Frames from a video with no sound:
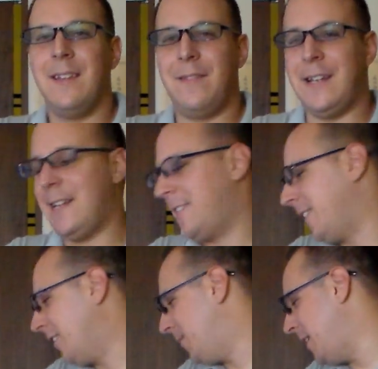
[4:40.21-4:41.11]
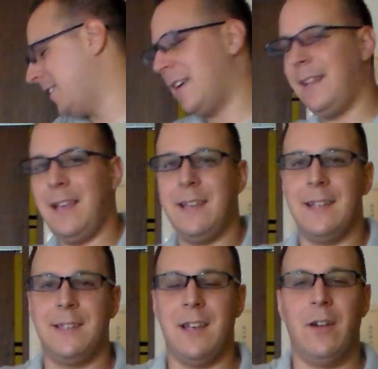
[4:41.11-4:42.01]
Fantastic little piece, I like
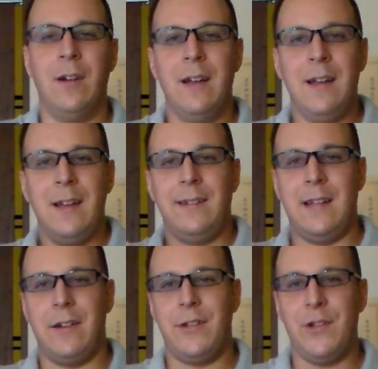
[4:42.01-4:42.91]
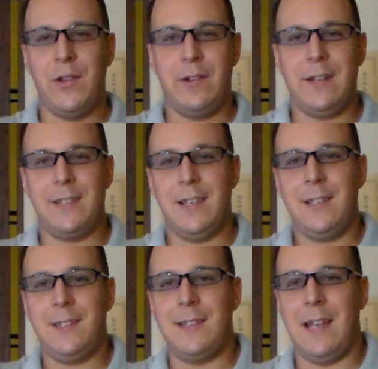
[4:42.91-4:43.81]
it. So now you know it
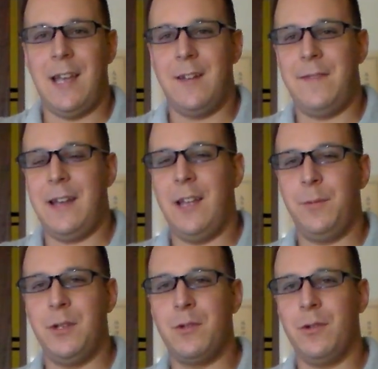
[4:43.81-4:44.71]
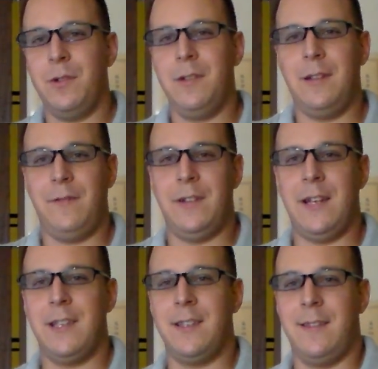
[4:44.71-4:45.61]
exists, and if that helps you, cool, and if it
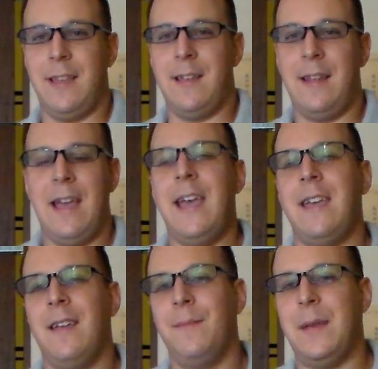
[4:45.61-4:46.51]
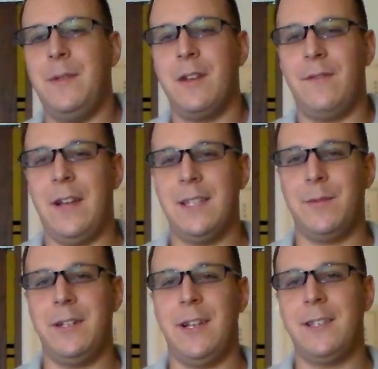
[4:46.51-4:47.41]
doesn't, then hey, maybe you can find
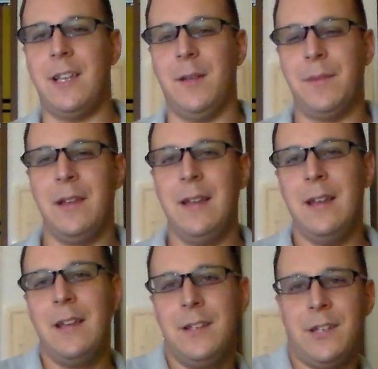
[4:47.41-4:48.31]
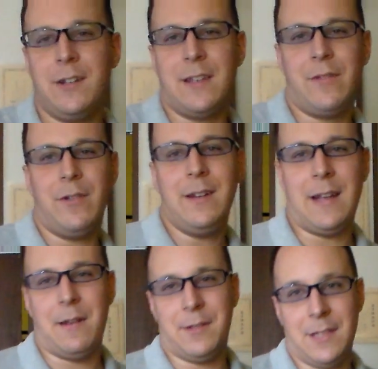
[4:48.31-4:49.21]
someone who does help. Cheers, everyone.
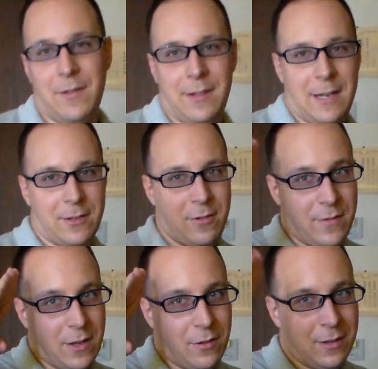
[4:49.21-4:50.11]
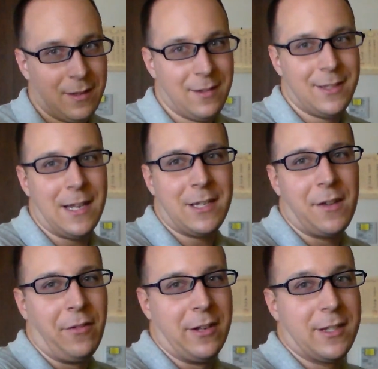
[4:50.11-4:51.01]
I will see you in the next review. Stay
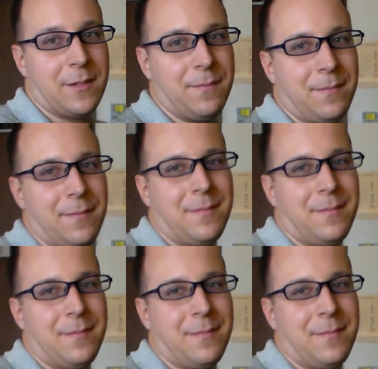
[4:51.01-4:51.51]
chivalrous.